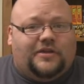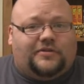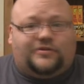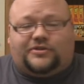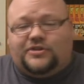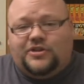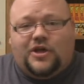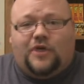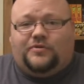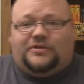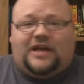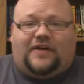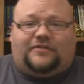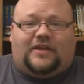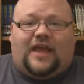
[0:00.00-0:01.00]
There's no
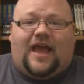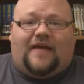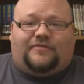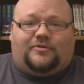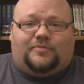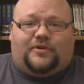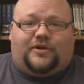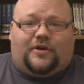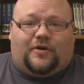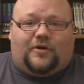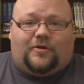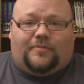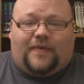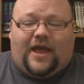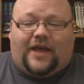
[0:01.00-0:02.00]
doubt they have to bring
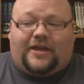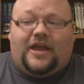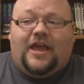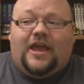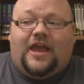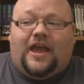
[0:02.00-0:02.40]
her back.